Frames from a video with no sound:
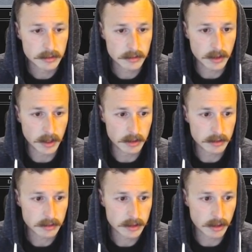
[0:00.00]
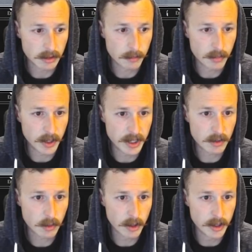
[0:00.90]
All right, let's go play
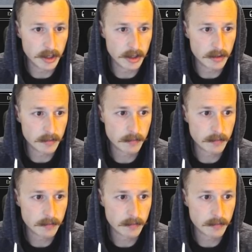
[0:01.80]
Korean.